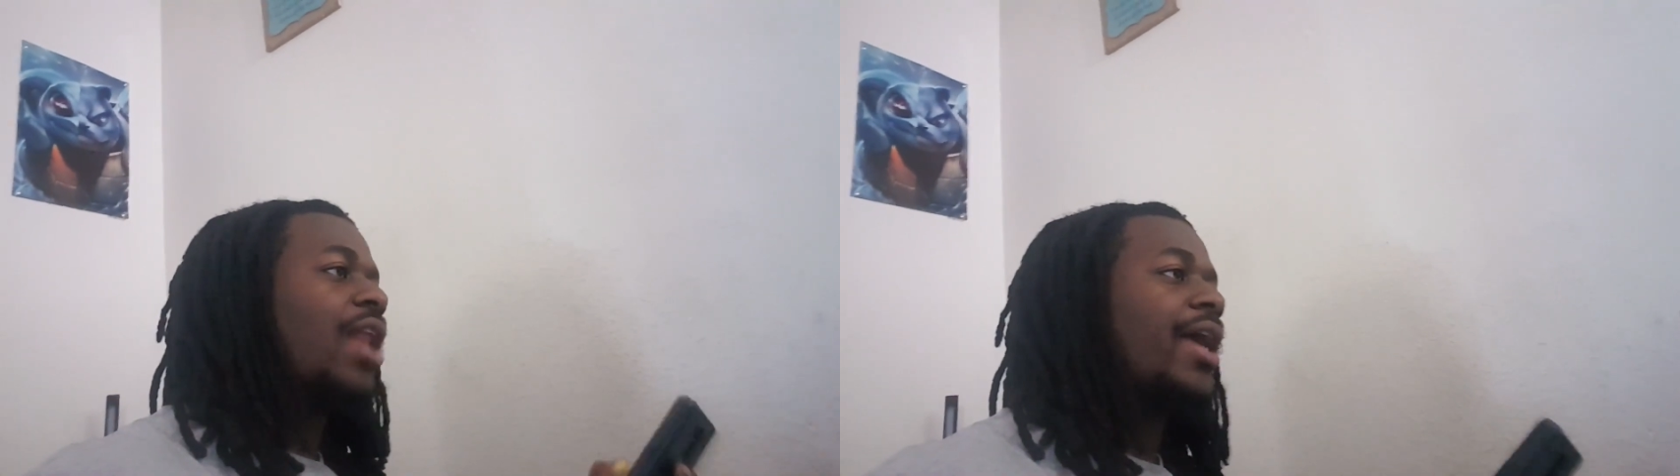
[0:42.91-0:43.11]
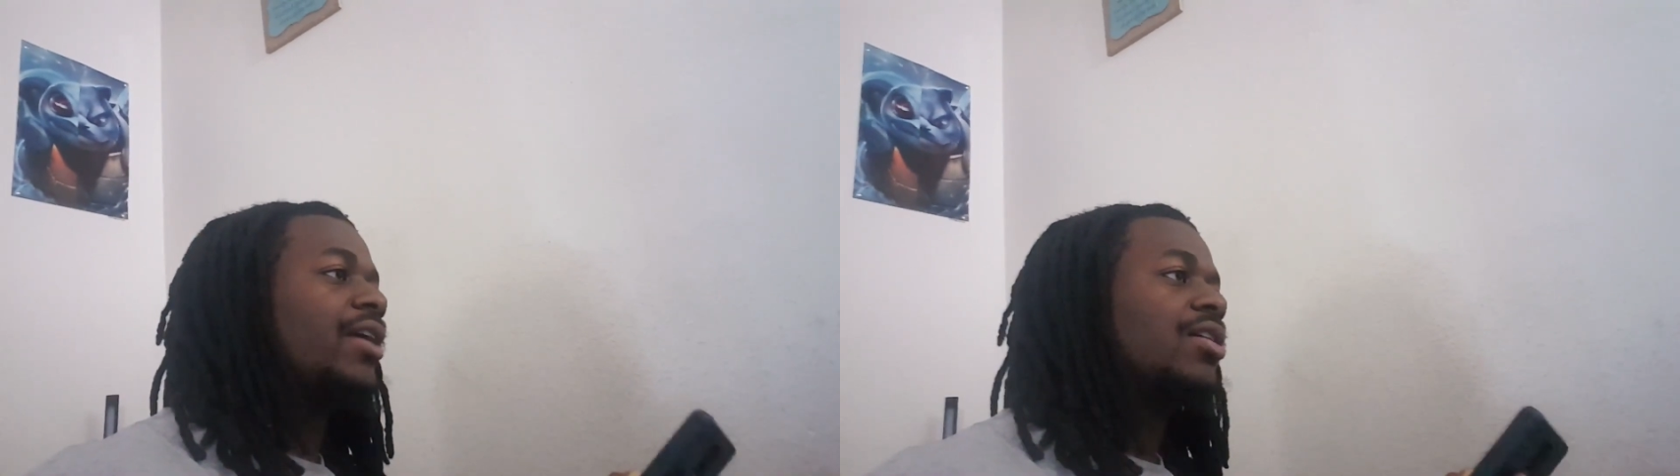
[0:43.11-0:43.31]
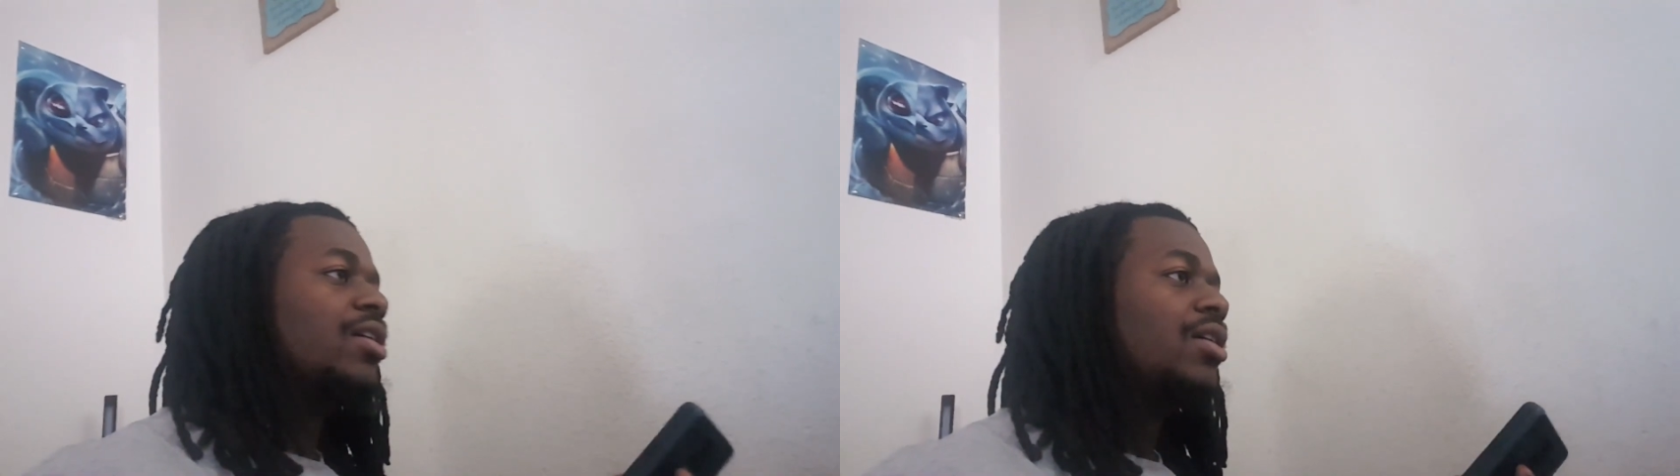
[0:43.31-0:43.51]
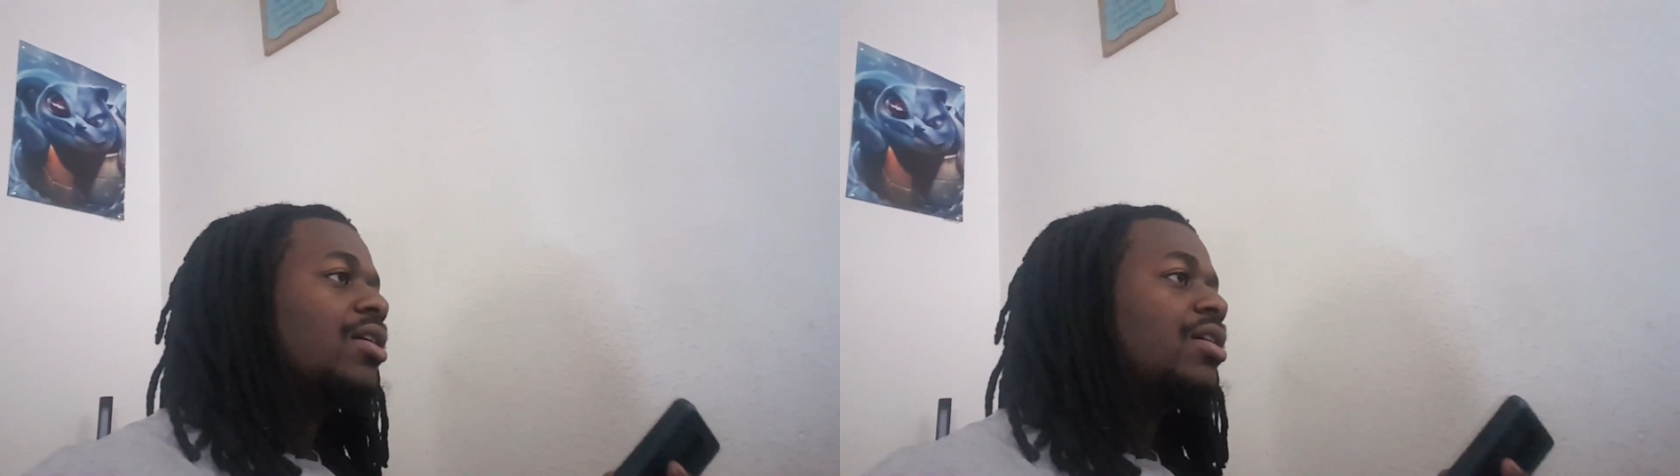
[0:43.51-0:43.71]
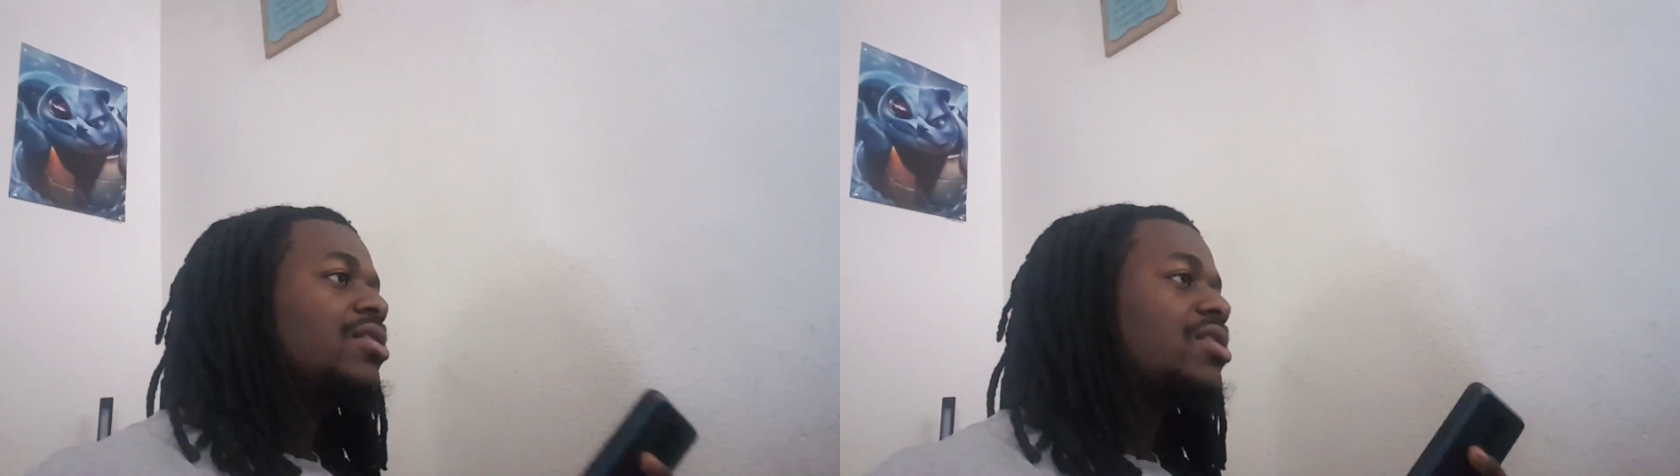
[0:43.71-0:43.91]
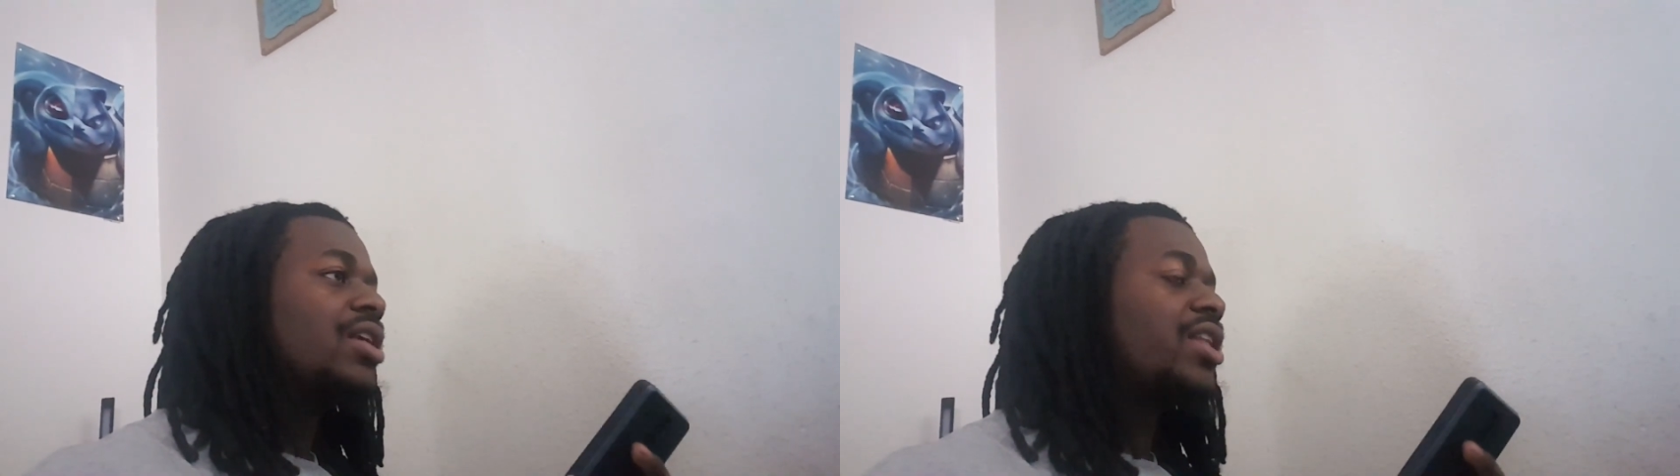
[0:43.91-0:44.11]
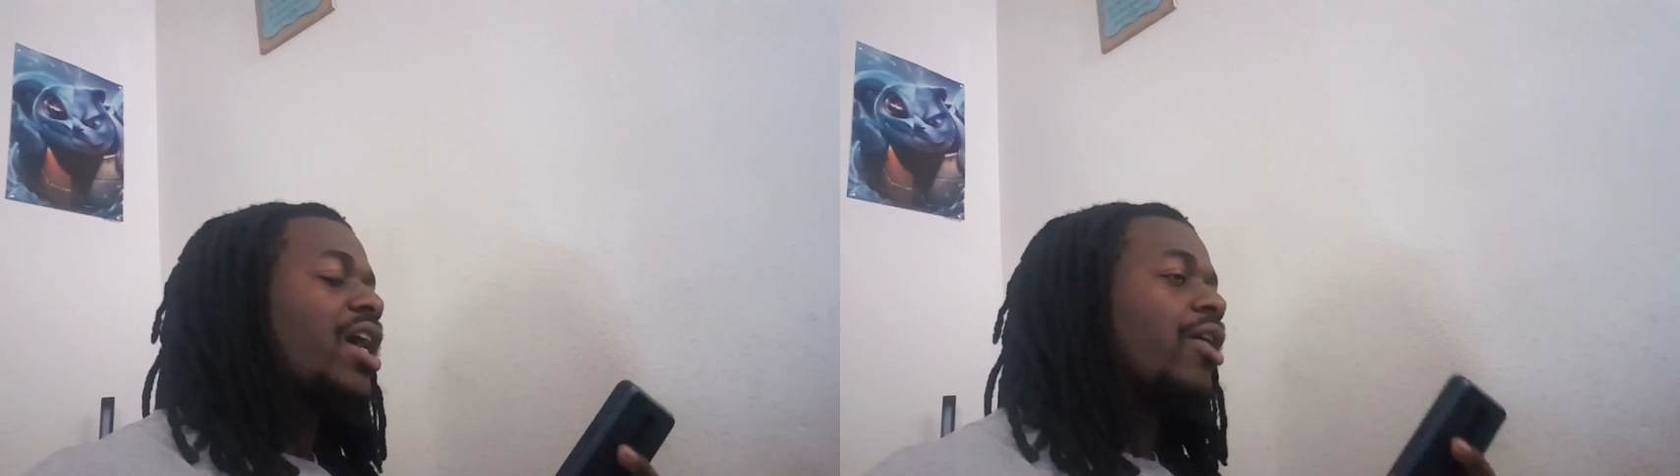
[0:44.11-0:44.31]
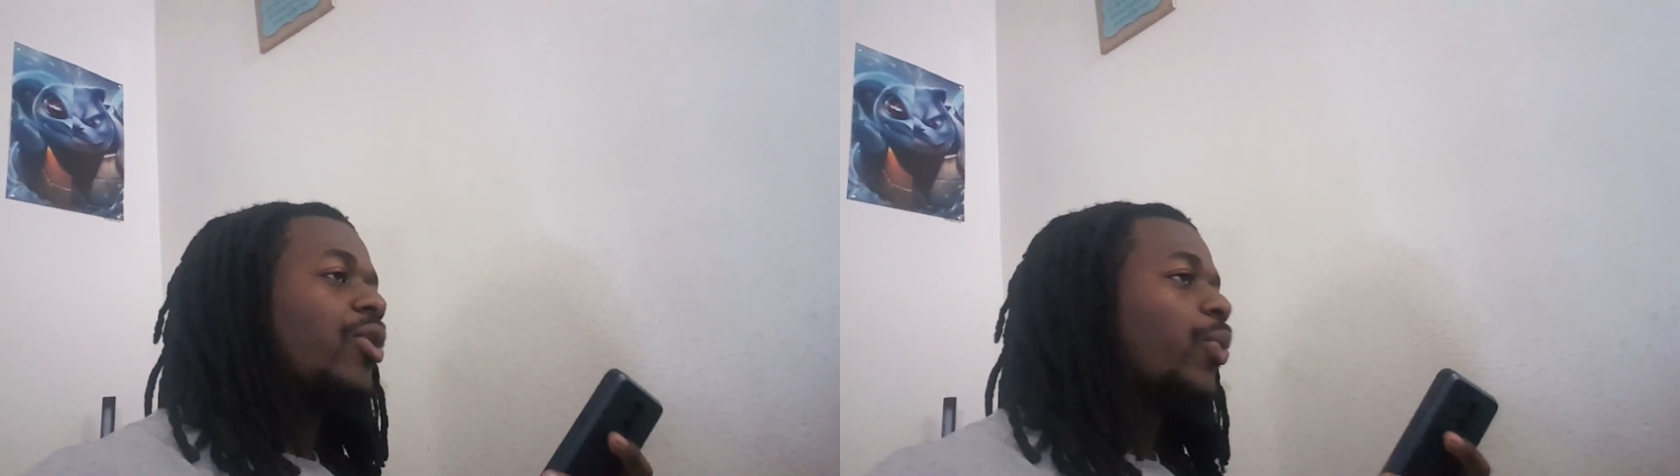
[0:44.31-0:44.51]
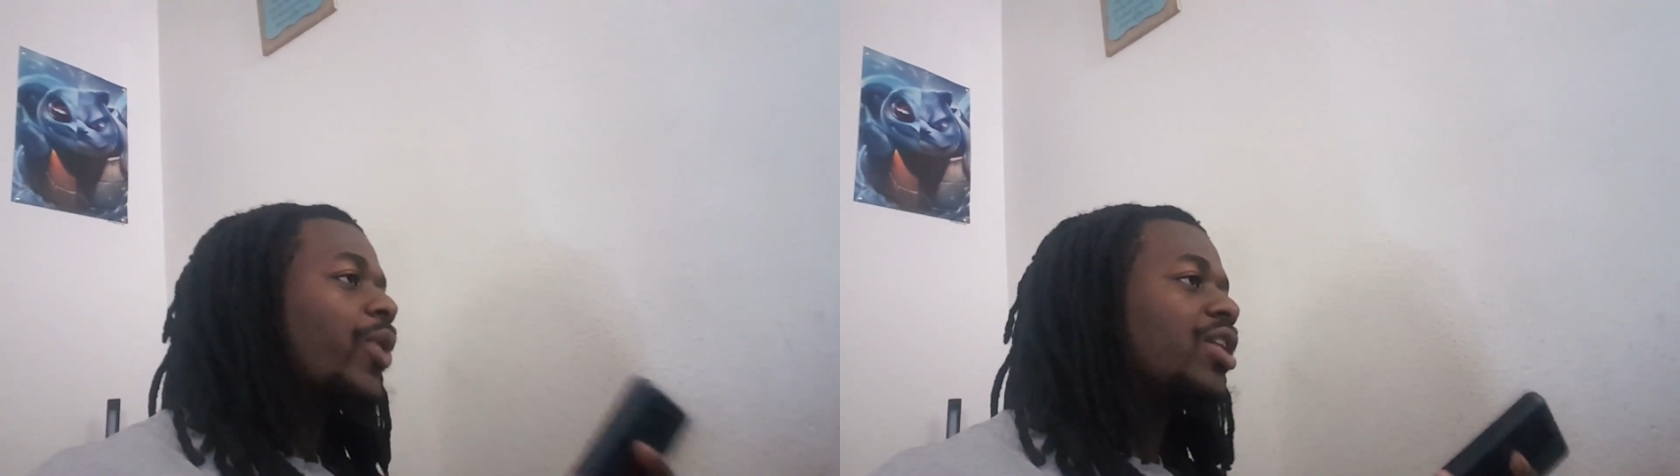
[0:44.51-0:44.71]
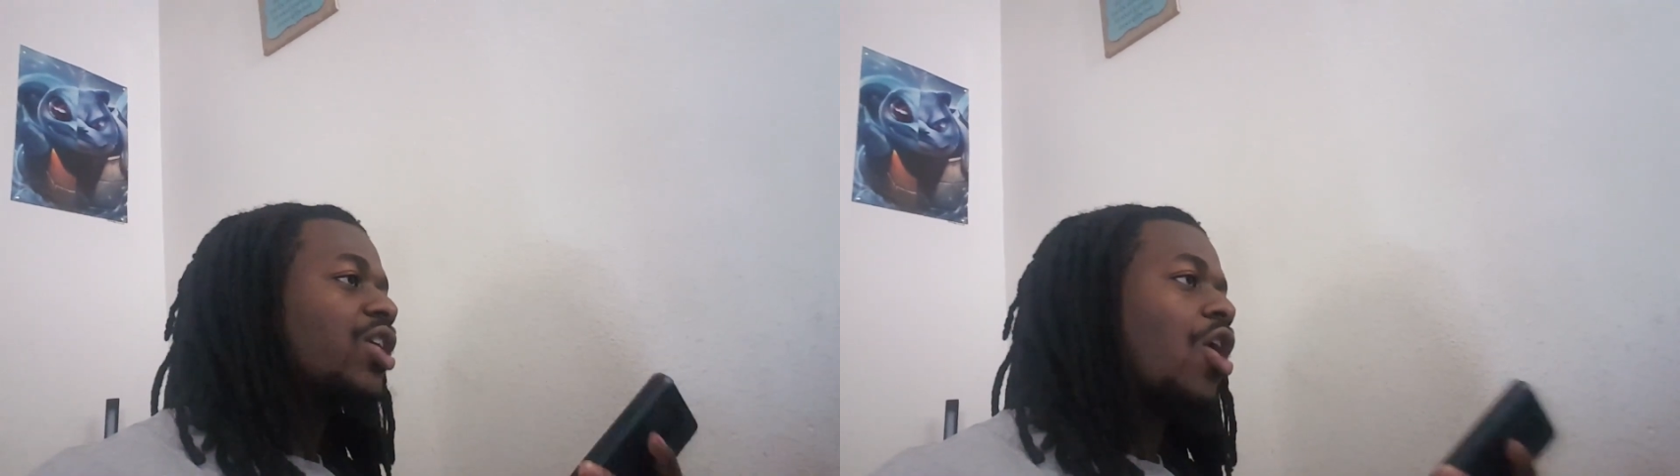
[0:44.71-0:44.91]
Like, sit there and
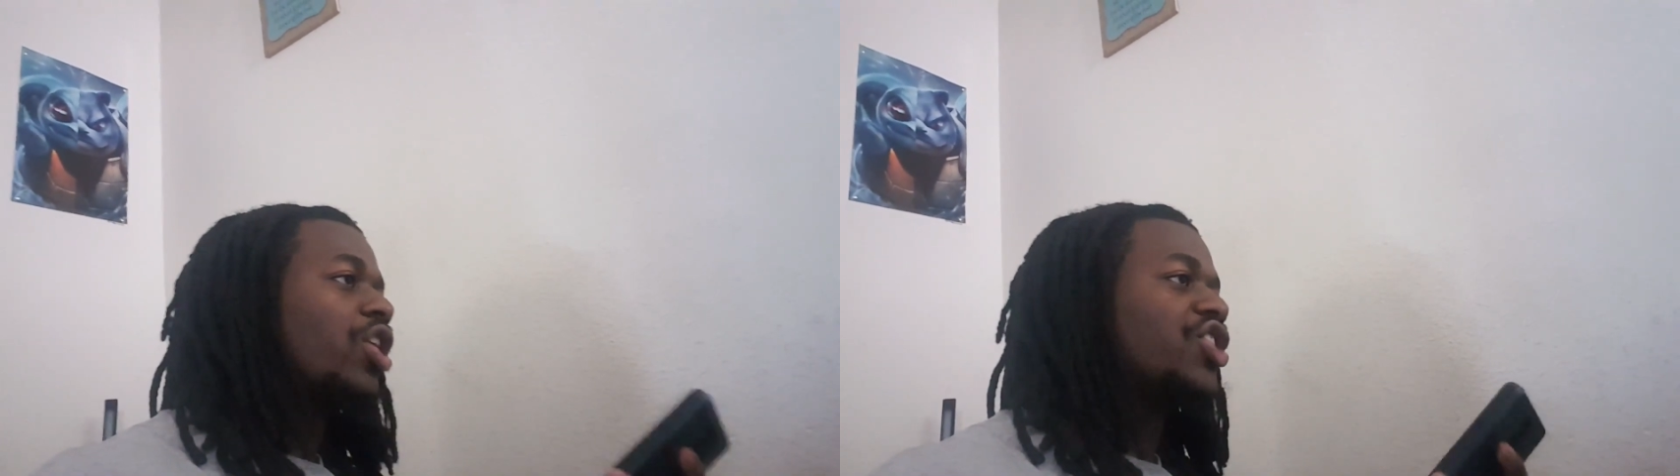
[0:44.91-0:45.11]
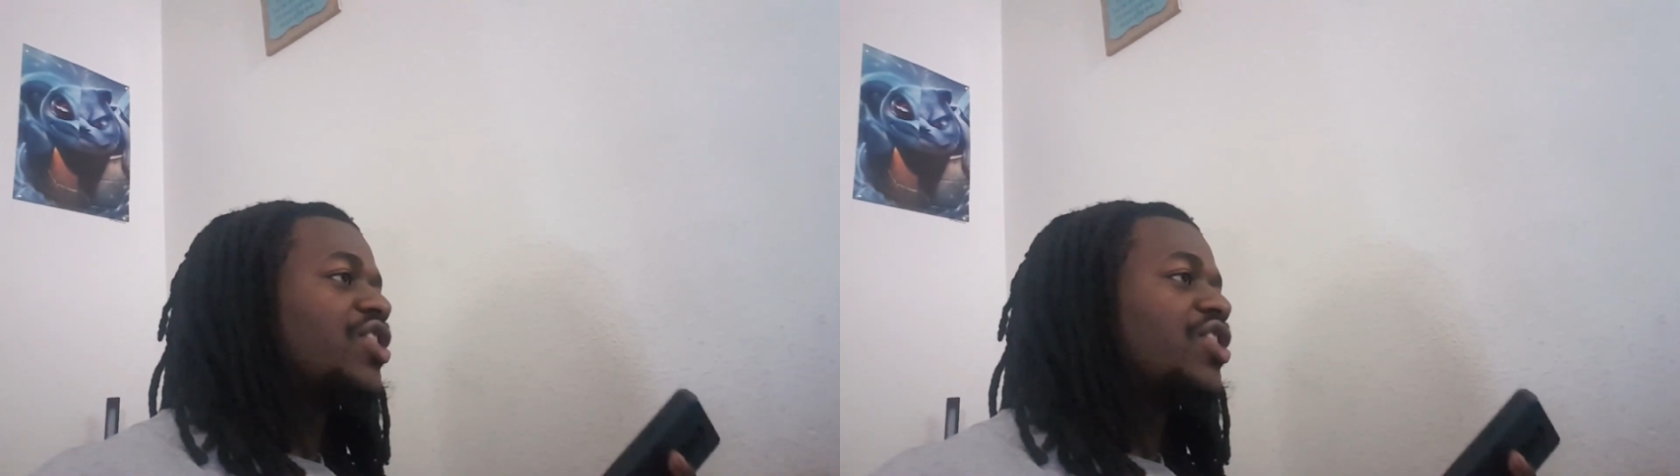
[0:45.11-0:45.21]
read the card